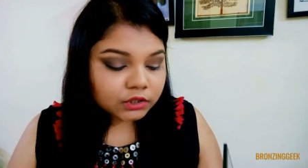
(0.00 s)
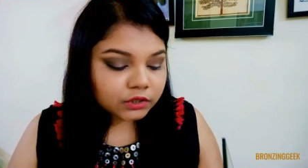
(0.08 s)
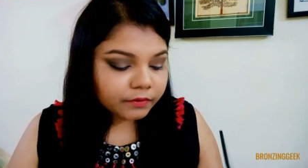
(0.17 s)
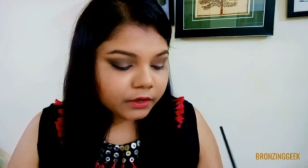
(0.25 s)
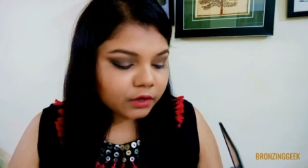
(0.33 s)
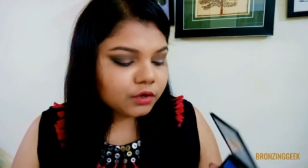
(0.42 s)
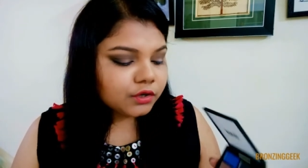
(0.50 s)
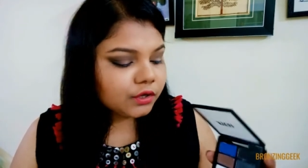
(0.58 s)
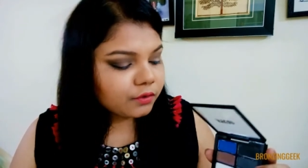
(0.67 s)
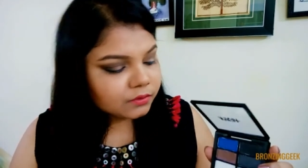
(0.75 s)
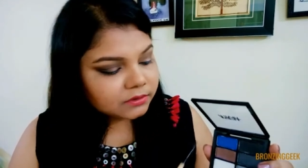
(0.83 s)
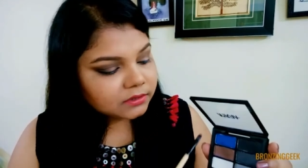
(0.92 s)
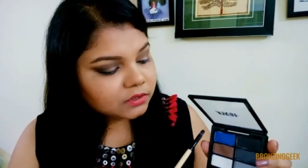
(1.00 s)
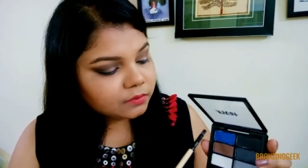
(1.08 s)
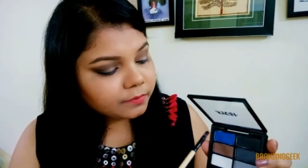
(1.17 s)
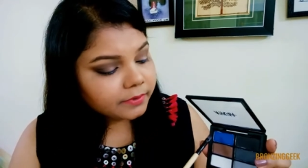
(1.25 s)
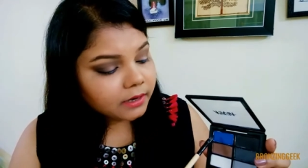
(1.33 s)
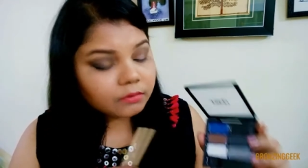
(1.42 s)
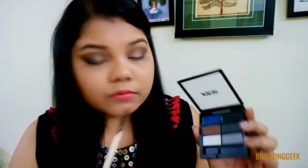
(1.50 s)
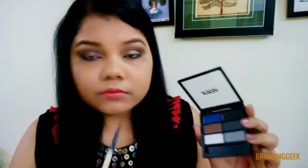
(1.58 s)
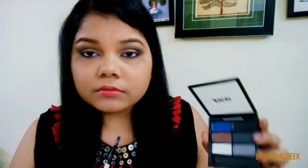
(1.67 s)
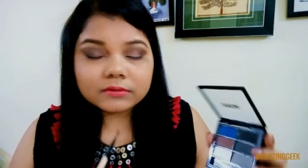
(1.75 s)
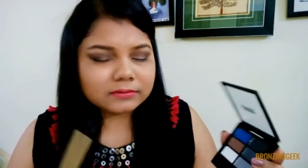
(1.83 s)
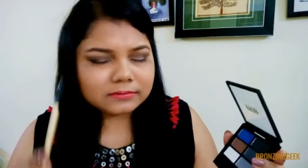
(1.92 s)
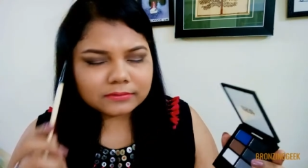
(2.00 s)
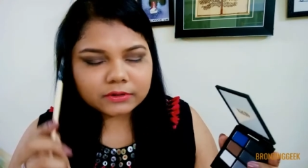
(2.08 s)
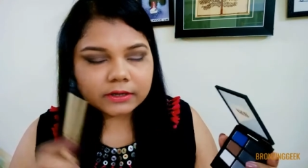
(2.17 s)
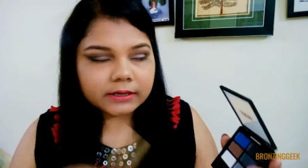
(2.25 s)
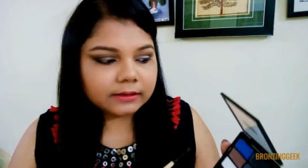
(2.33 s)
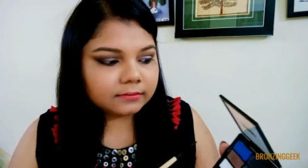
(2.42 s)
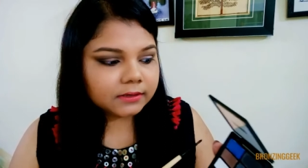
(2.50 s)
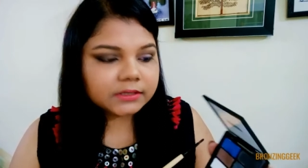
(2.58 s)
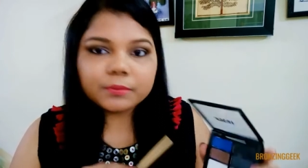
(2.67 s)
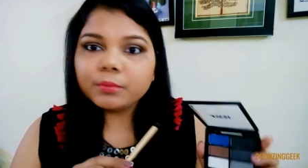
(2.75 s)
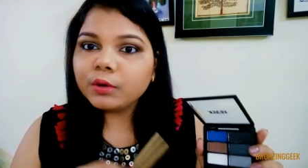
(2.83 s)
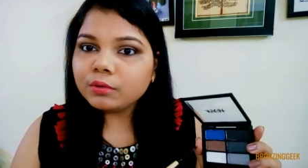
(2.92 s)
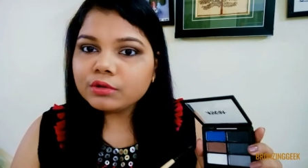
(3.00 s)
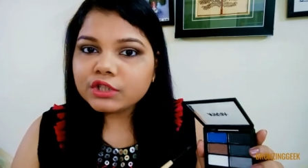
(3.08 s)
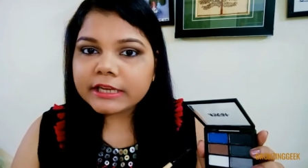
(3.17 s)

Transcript: So we're going to use this blue